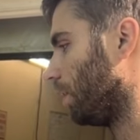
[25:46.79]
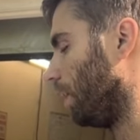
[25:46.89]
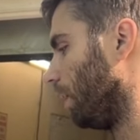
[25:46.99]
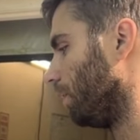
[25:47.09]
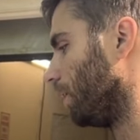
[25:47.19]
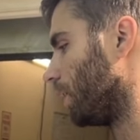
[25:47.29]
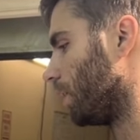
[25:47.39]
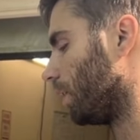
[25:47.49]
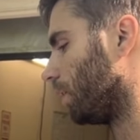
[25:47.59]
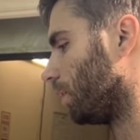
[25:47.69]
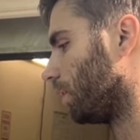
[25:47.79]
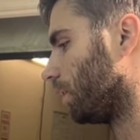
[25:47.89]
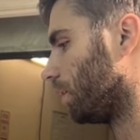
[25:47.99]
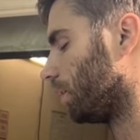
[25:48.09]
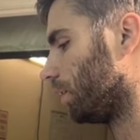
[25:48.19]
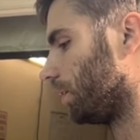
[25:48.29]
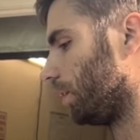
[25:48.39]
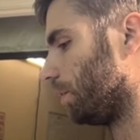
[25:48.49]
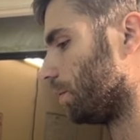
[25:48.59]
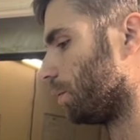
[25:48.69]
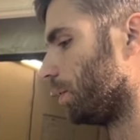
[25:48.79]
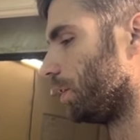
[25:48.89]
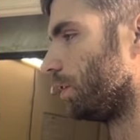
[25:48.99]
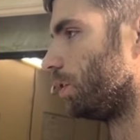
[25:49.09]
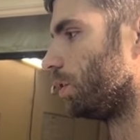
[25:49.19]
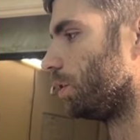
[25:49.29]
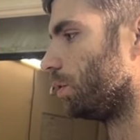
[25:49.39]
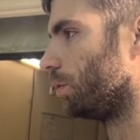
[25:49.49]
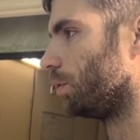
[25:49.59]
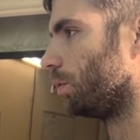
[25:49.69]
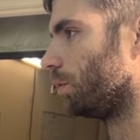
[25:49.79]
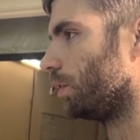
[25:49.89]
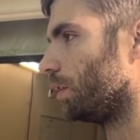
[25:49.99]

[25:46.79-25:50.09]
And then what I'm gonna do